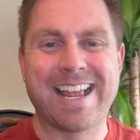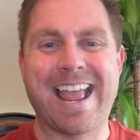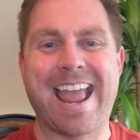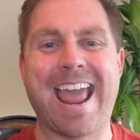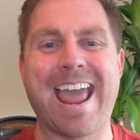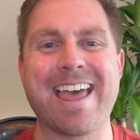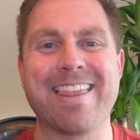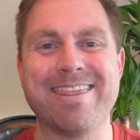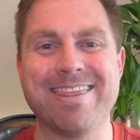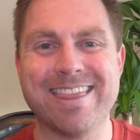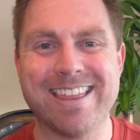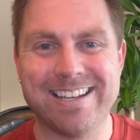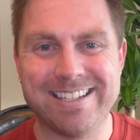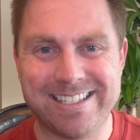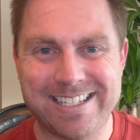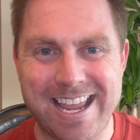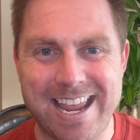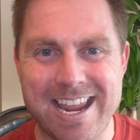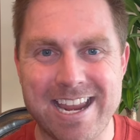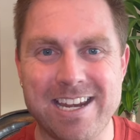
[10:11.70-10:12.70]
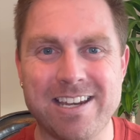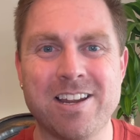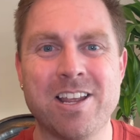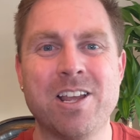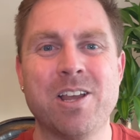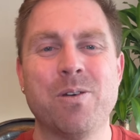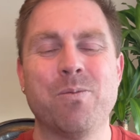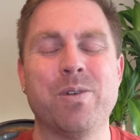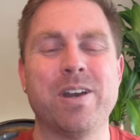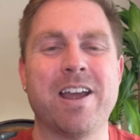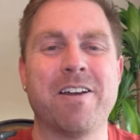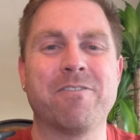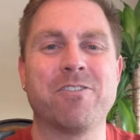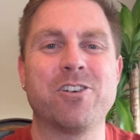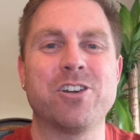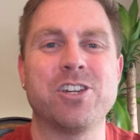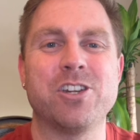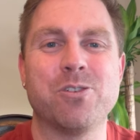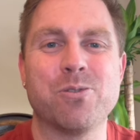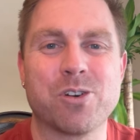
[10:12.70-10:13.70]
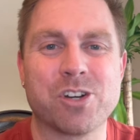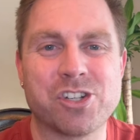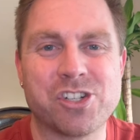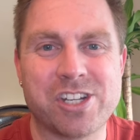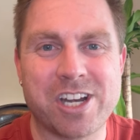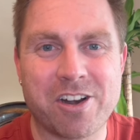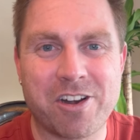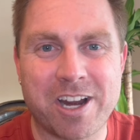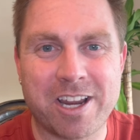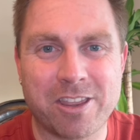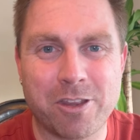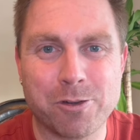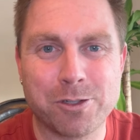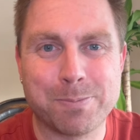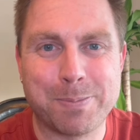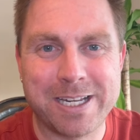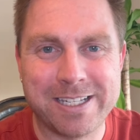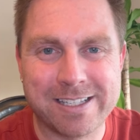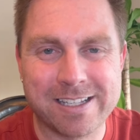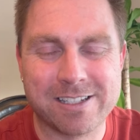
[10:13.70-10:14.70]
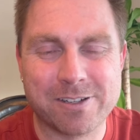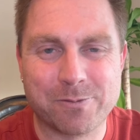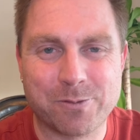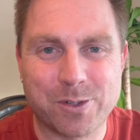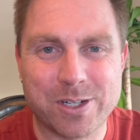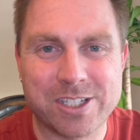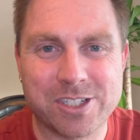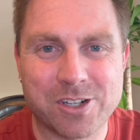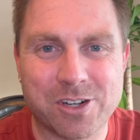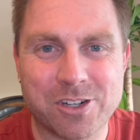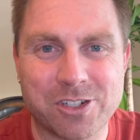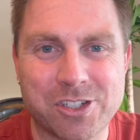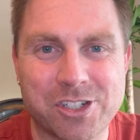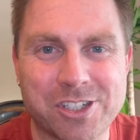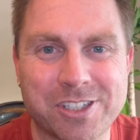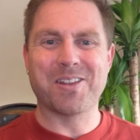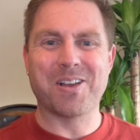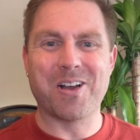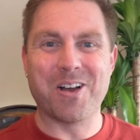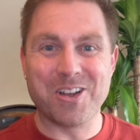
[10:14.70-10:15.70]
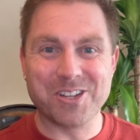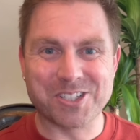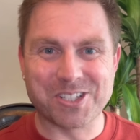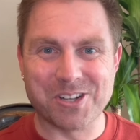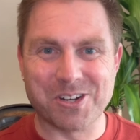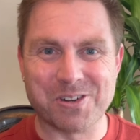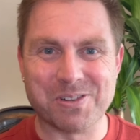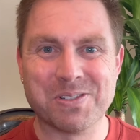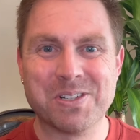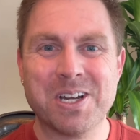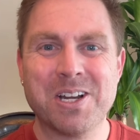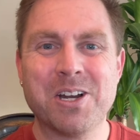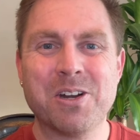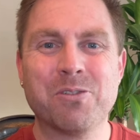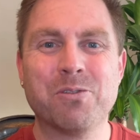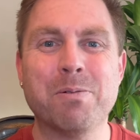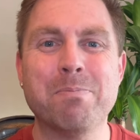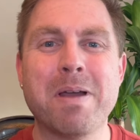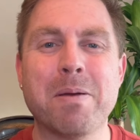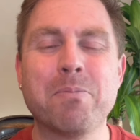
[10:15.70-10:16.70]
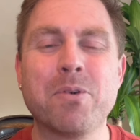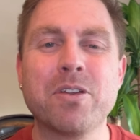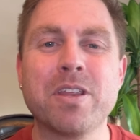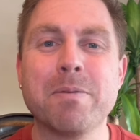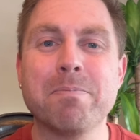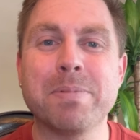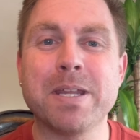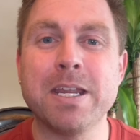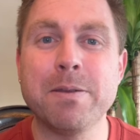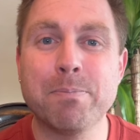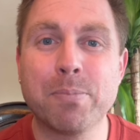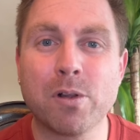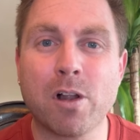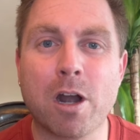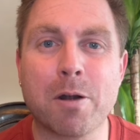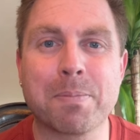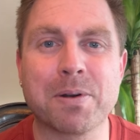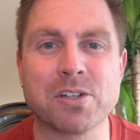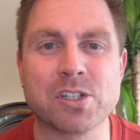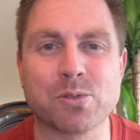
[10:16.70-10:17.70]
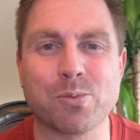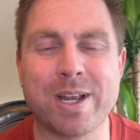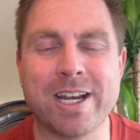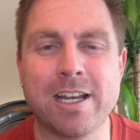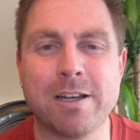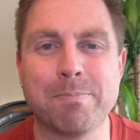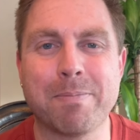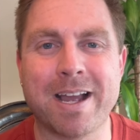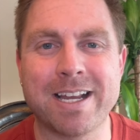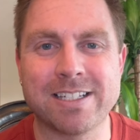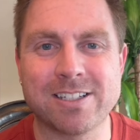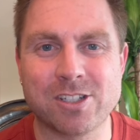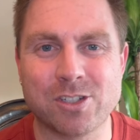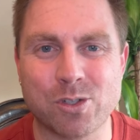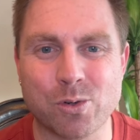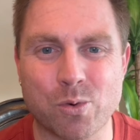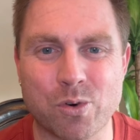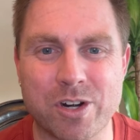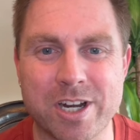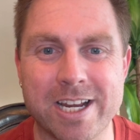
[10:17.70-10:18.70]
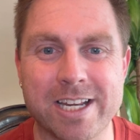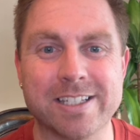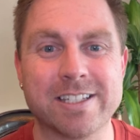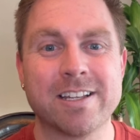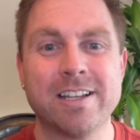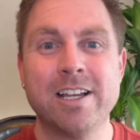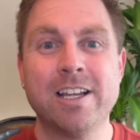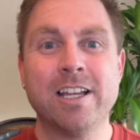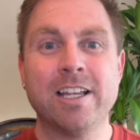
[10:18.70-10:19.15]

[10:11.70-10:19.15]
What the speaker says: and the date whenever you are sharing those pieces of research. Also, remember that people are persuaded by stories.